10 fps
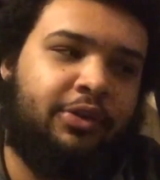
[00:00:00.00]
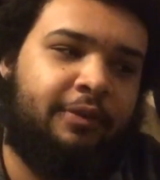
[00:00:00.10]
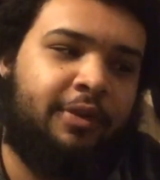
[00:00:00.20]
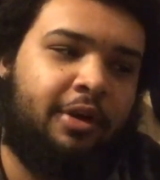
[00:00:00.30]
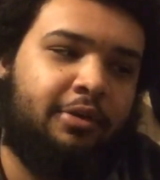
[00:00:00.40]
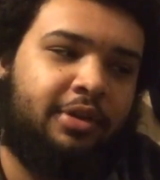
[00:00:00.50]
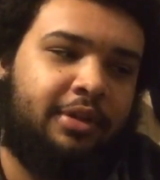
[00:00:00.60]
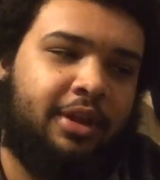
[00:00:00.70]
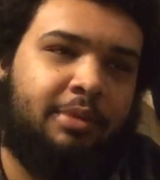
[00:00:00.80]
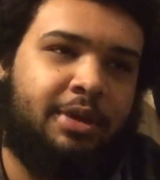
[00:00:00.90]
of note
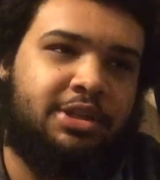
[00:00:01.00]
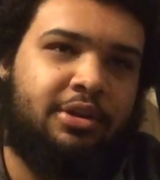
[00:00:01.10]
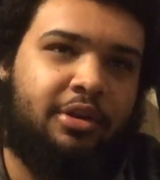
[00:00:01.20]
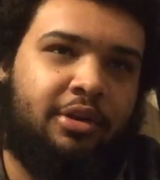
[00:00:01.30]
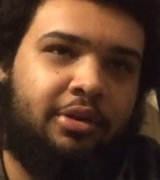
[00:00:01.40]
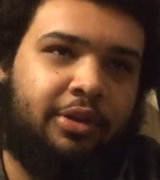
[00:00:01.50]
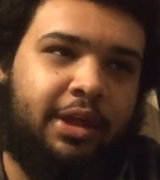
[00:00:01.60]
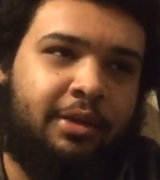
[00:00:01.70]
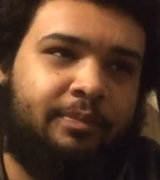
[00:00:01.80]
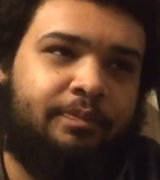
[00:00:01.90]
that they mentioned early,